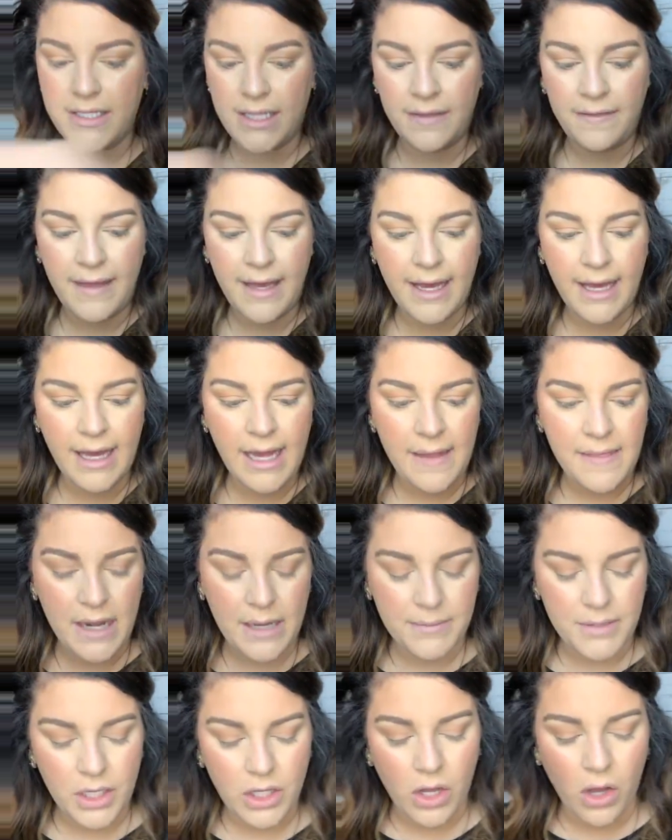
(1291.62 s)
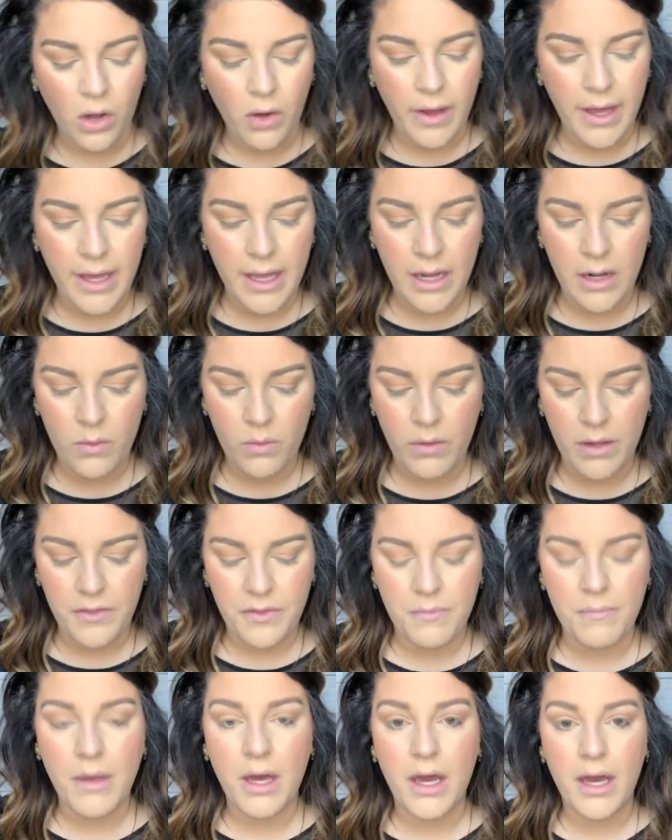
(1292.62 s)
did that, and then I'm going to go in
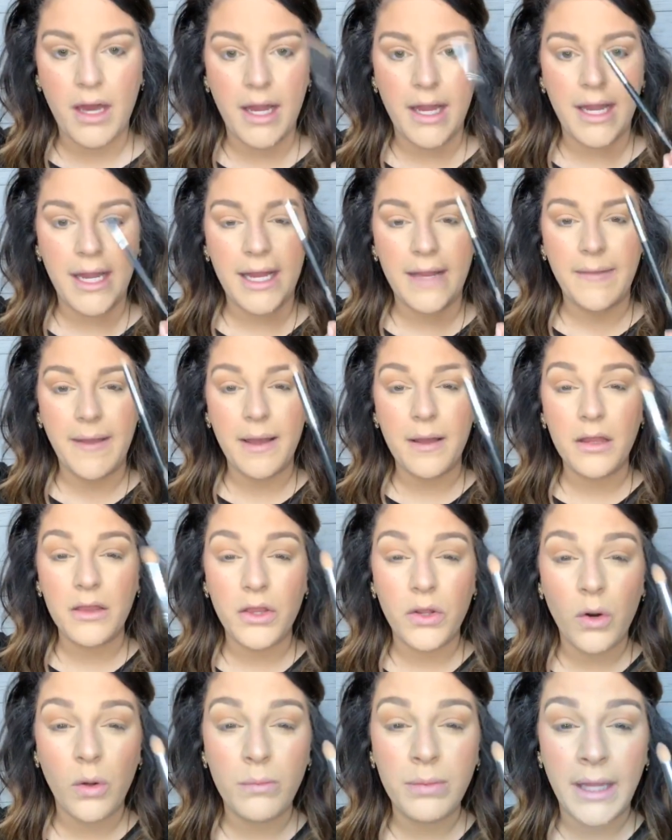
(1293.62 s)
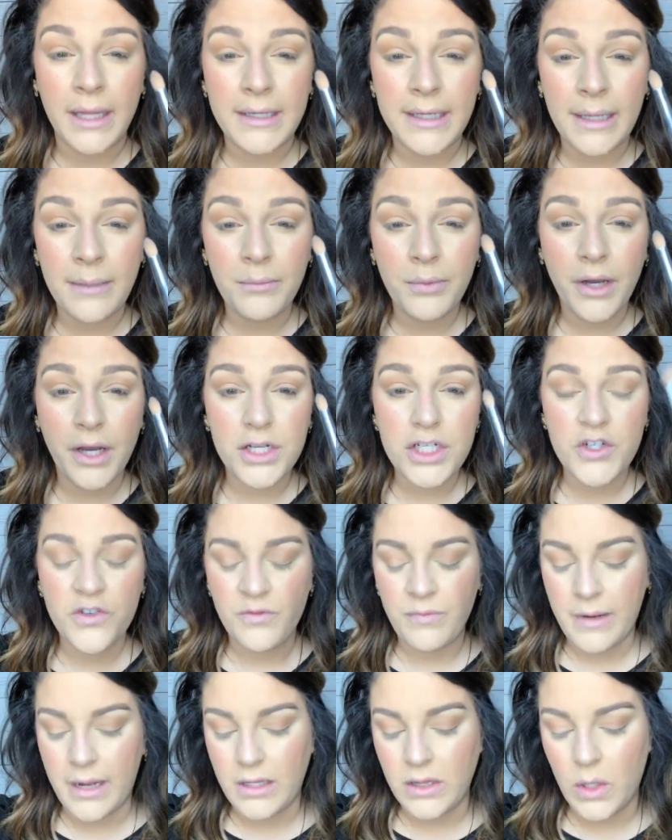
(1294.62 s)
with my, like, a little blending brush
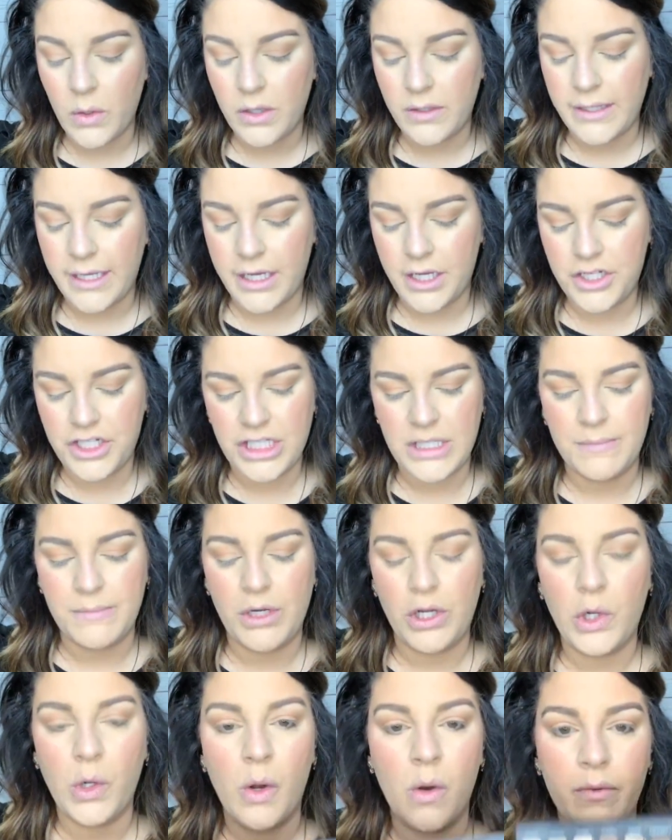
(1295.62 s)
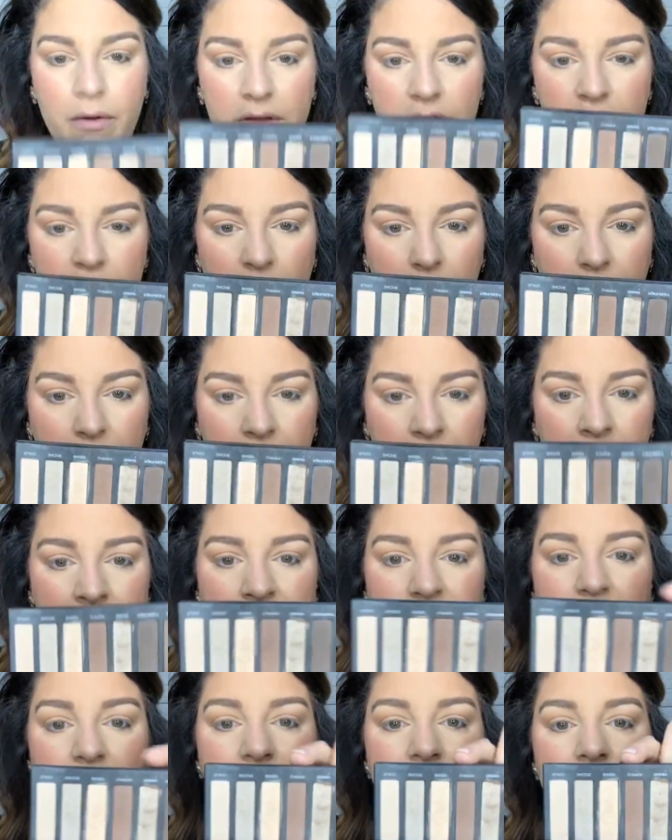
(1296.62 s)
for my lower lashes. I'm going to go in with Chipper.
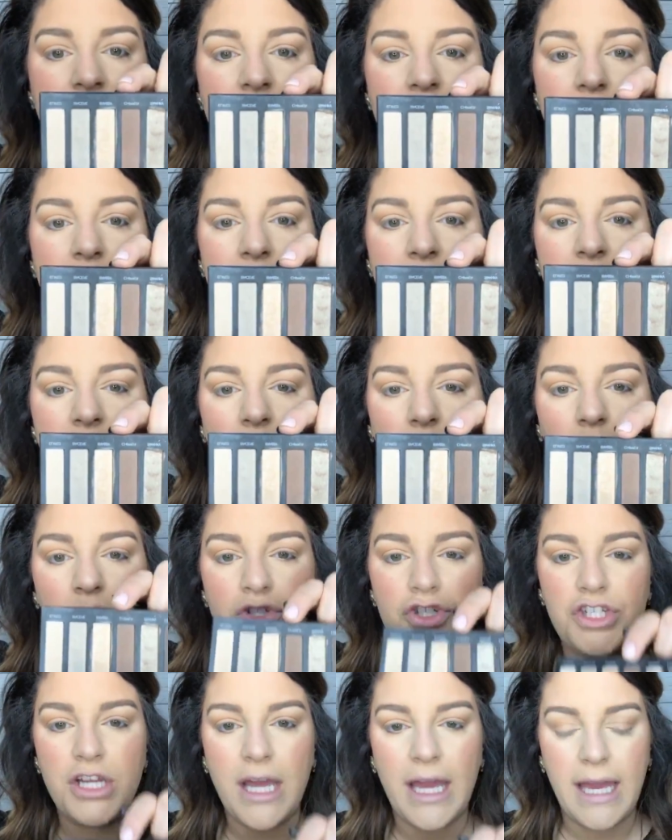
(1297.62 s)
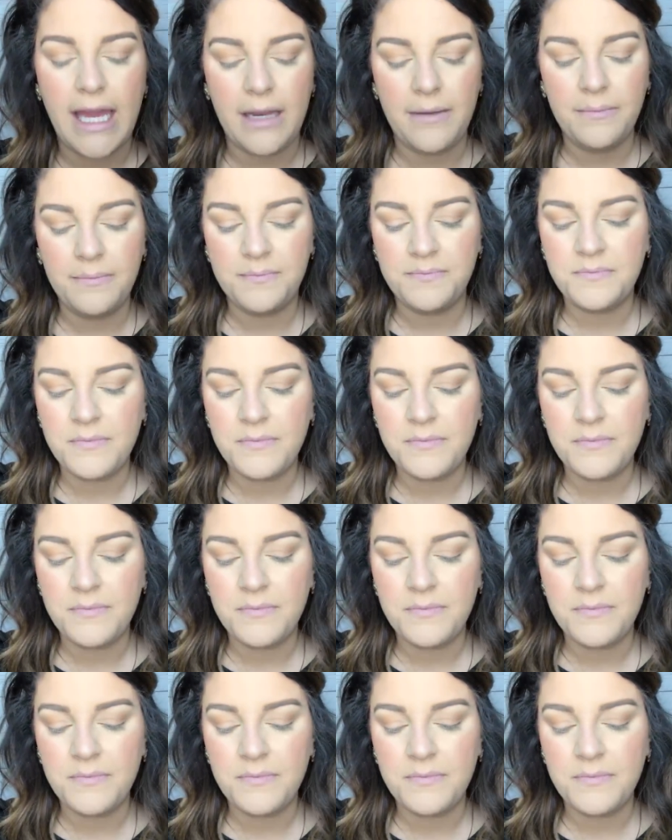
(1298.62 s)
It's this mid-tone shade.